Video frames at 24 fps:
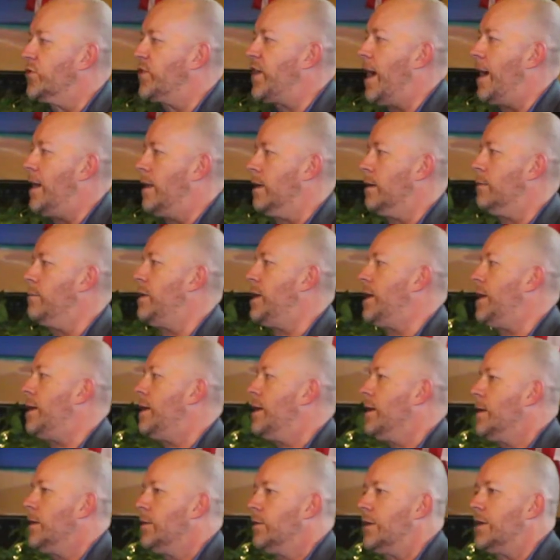telling me
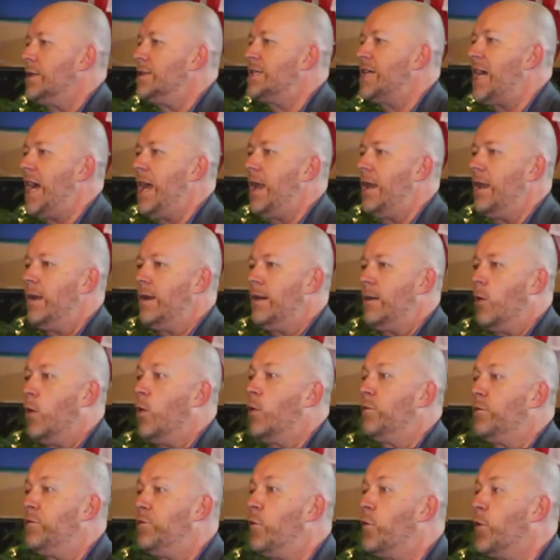the 10
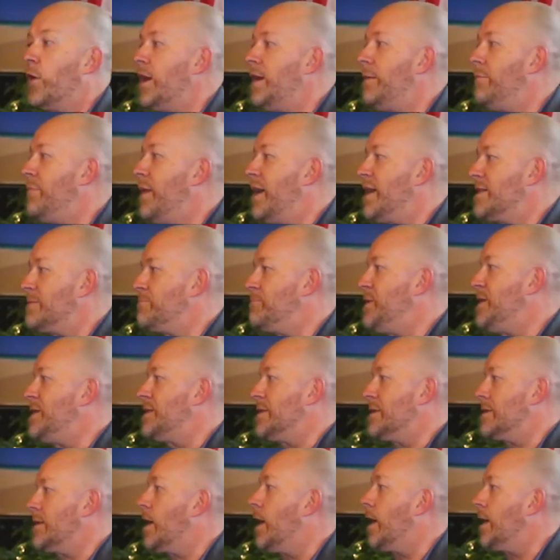or 40 best
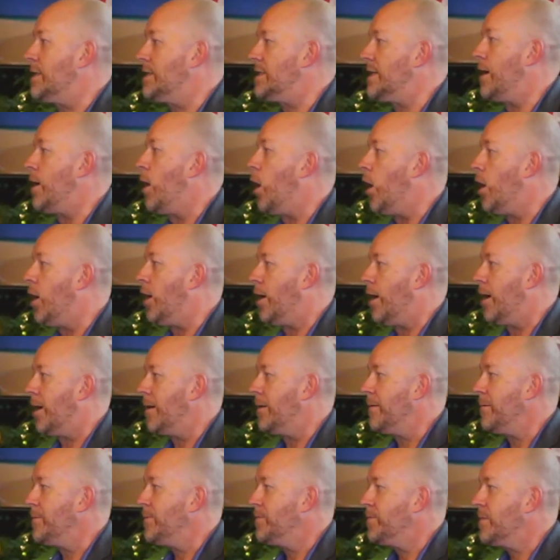pieces of content are?
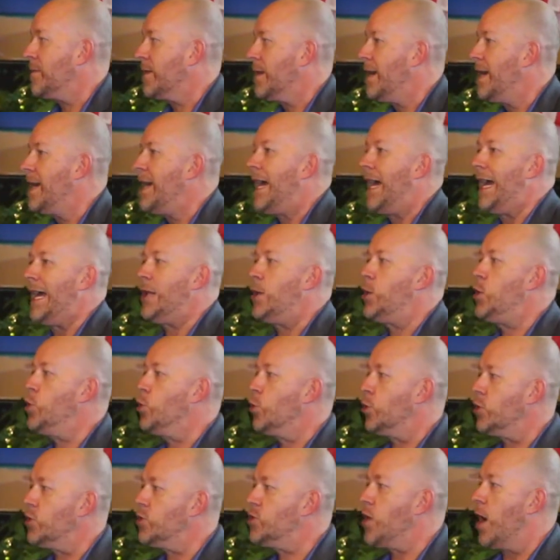And
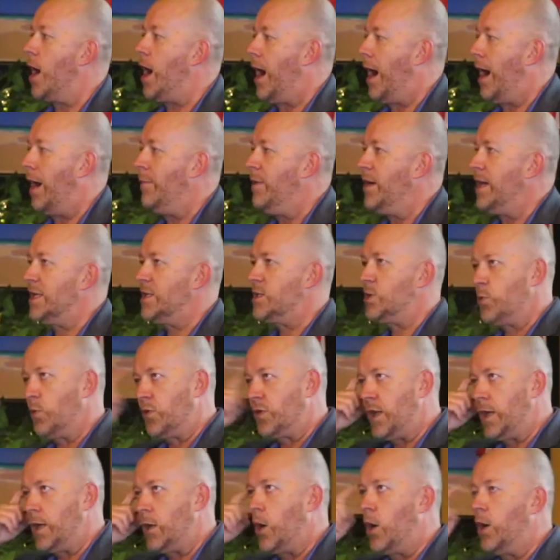your job is to
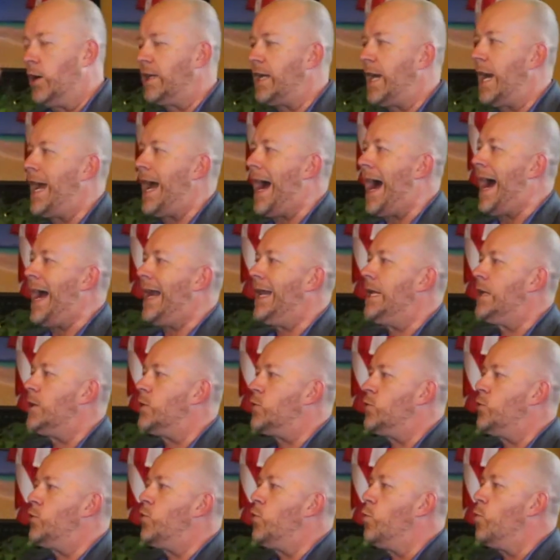think, okay, I need
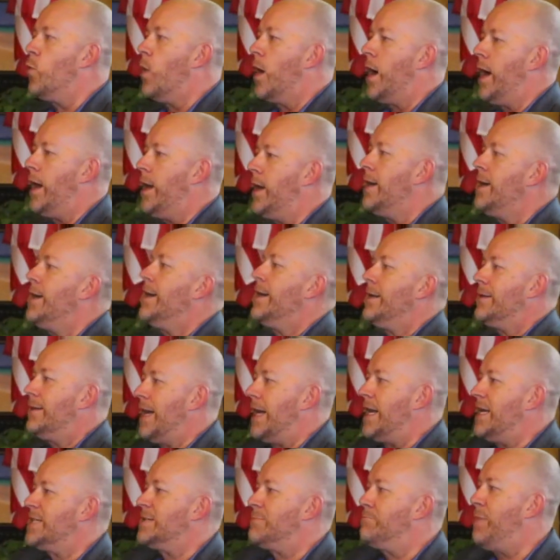to do one
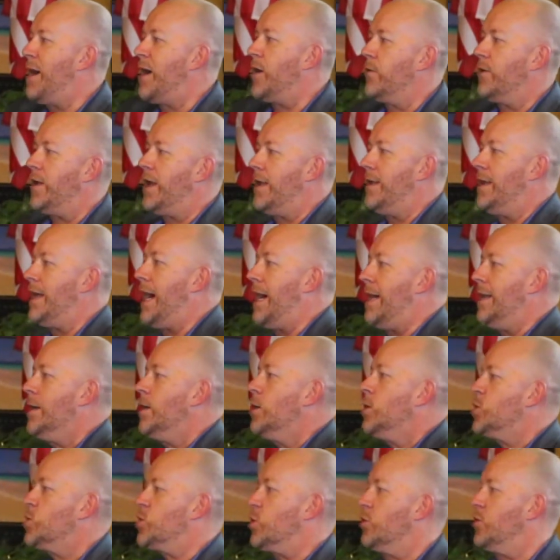that is better than that.
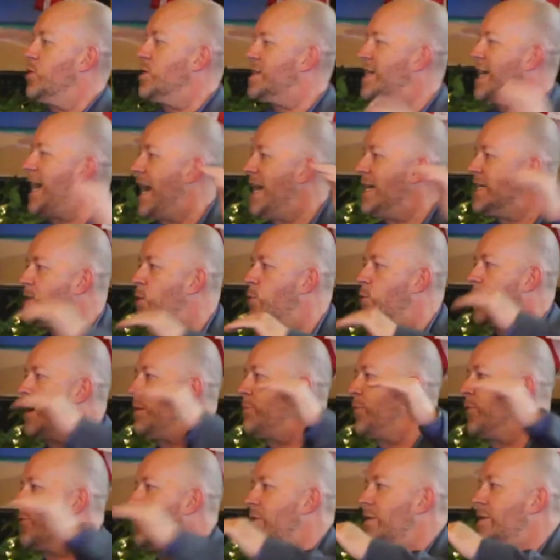So the skyscraper,